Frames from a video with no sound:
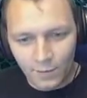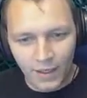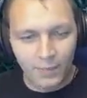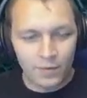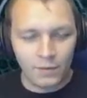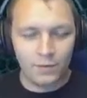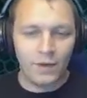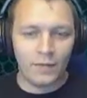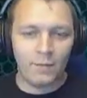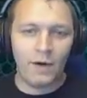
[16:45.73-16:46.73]
people
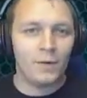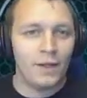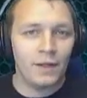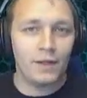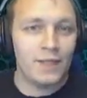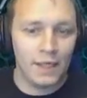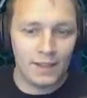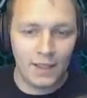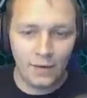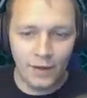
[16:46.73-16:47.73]
with more money than
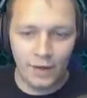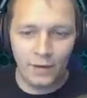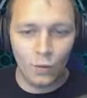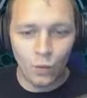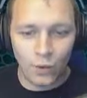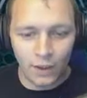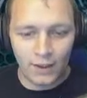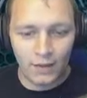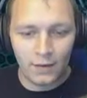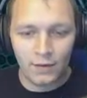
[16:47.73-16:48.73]
sense out there that are
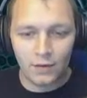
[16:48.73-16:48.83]
willing